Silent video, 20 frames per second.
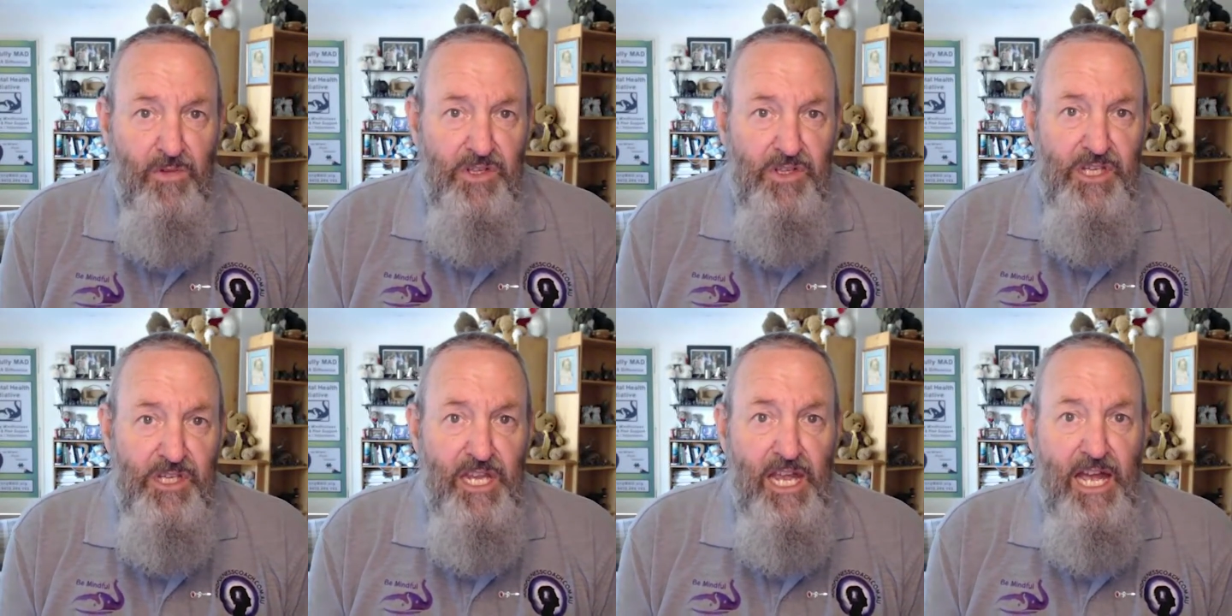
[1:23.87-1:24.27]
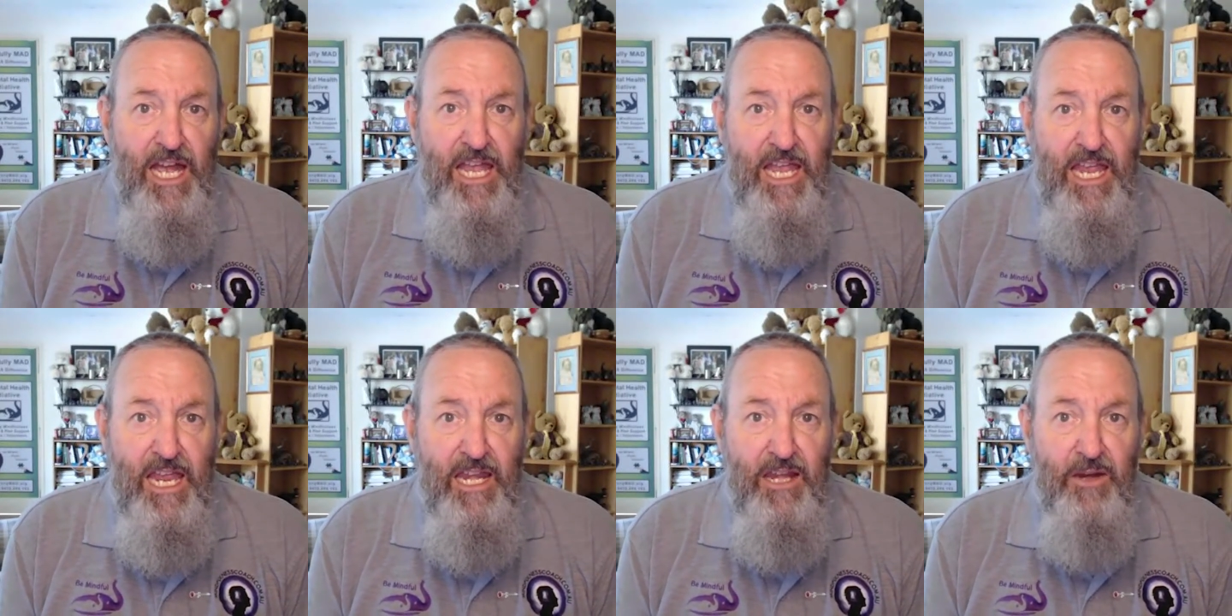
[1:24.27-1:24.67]

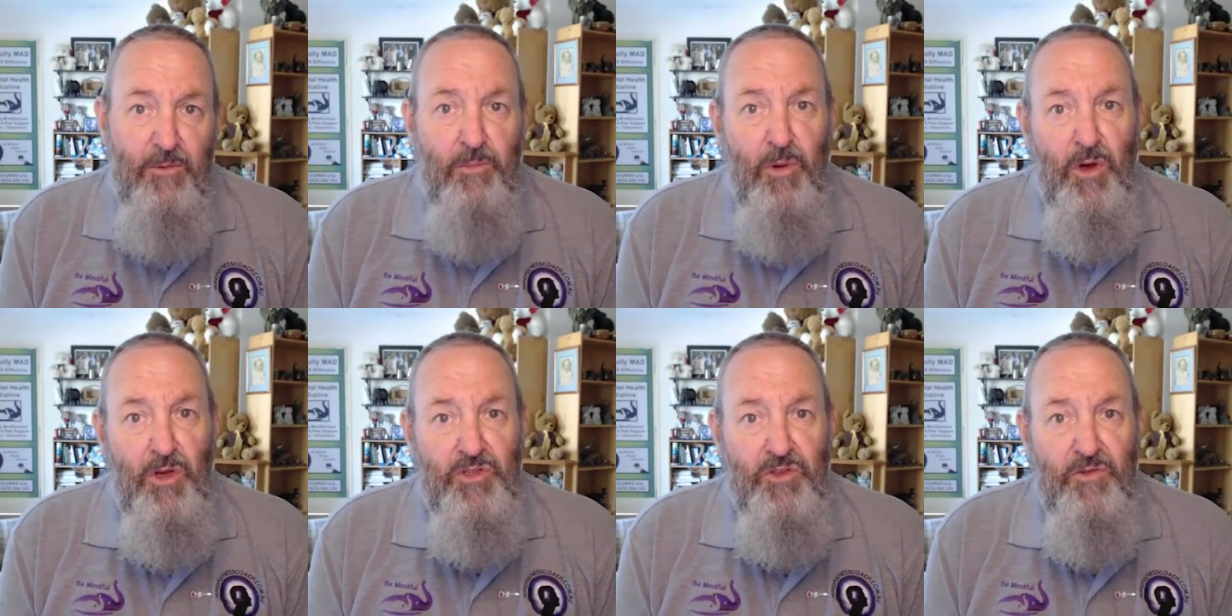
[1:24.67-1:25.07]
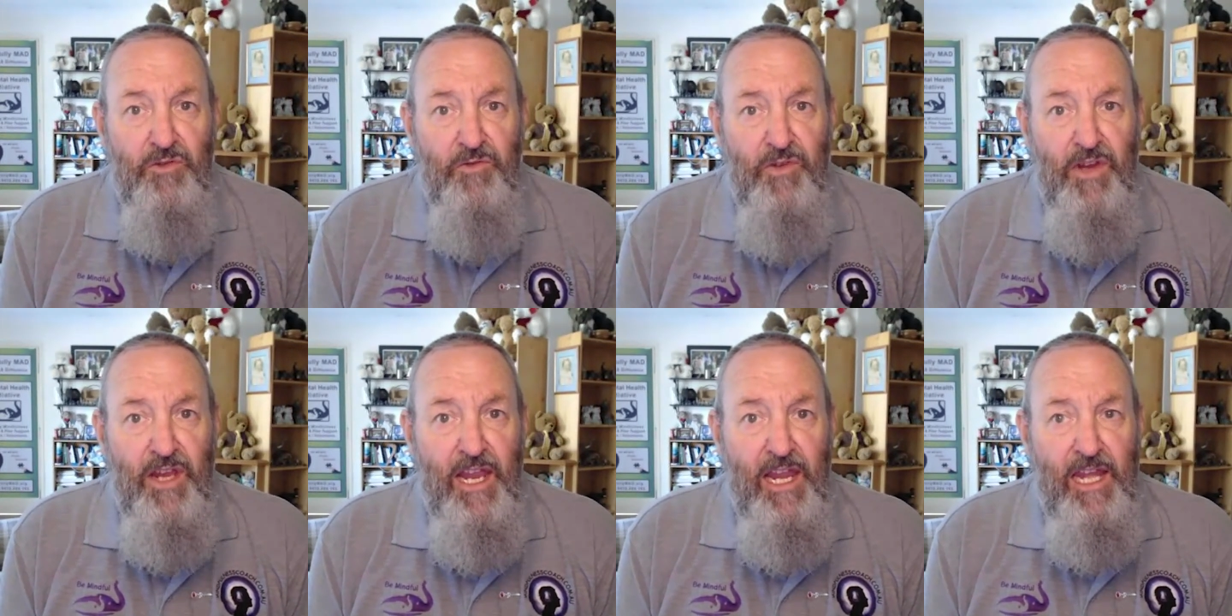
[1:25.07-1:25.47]

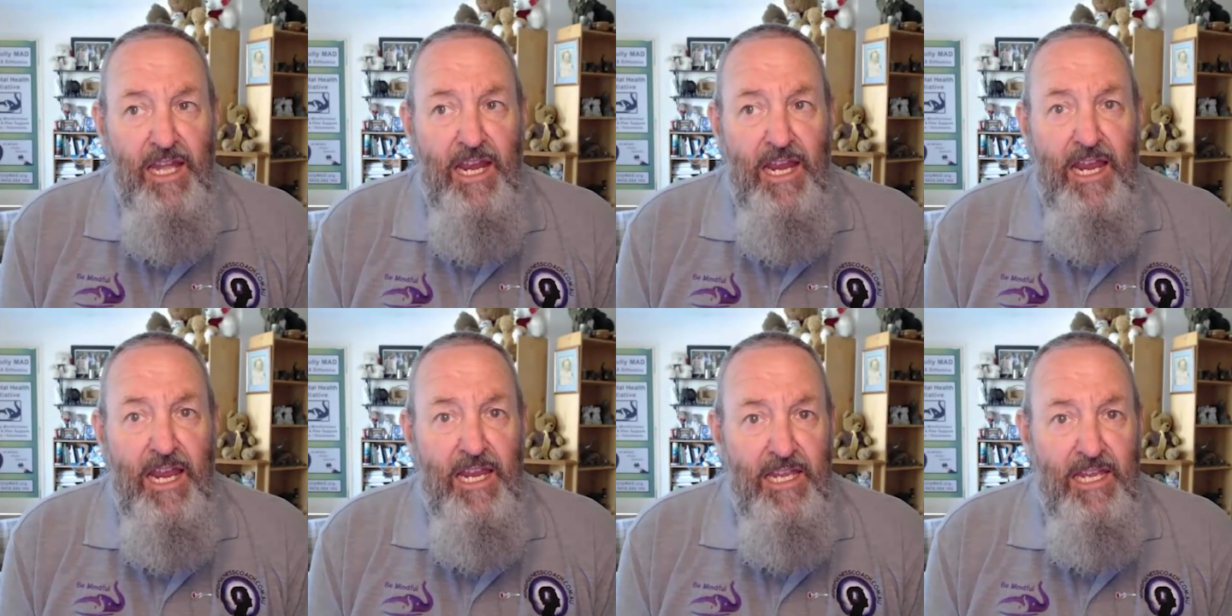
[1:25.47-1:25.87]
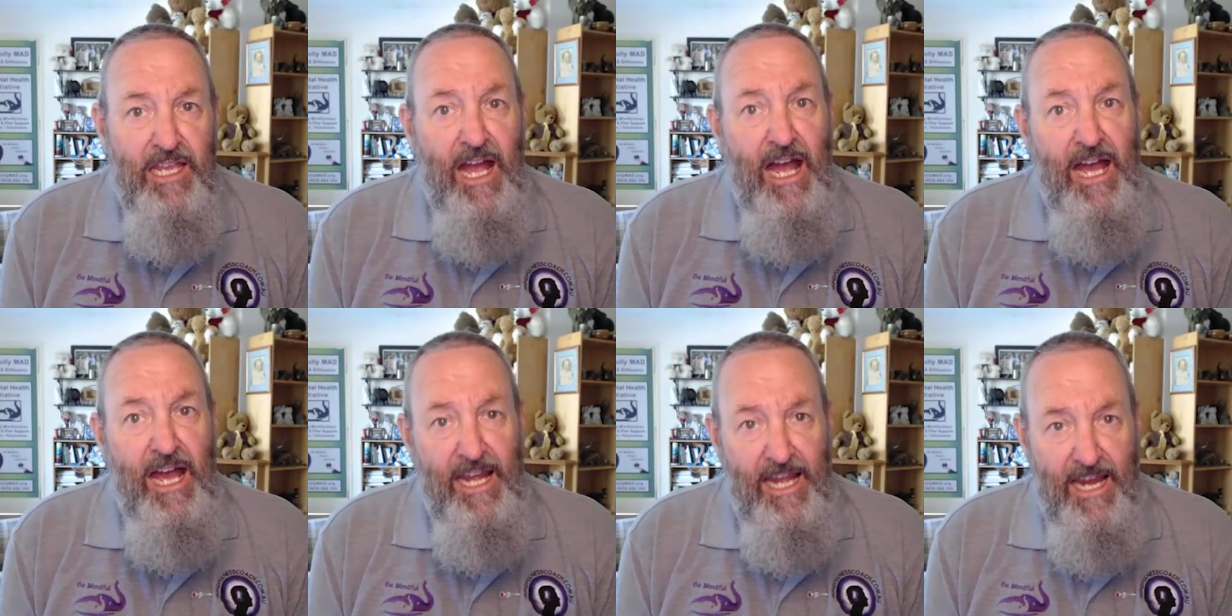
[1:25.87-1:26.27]
G-A-N-apostrophe-N-A,
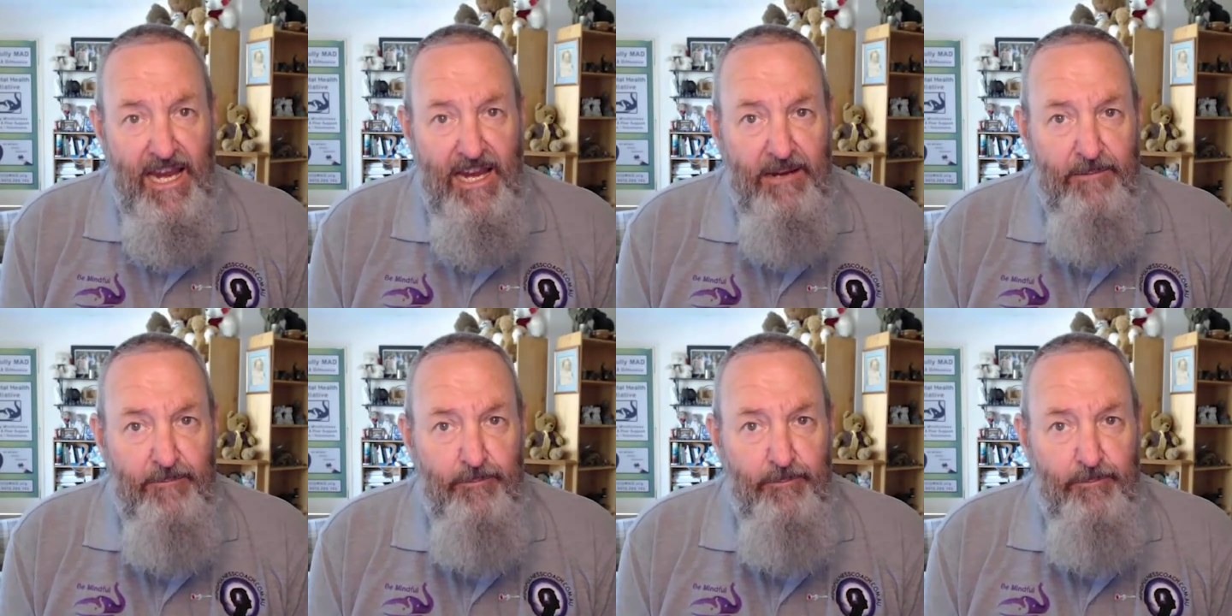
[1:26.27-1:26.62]
gana.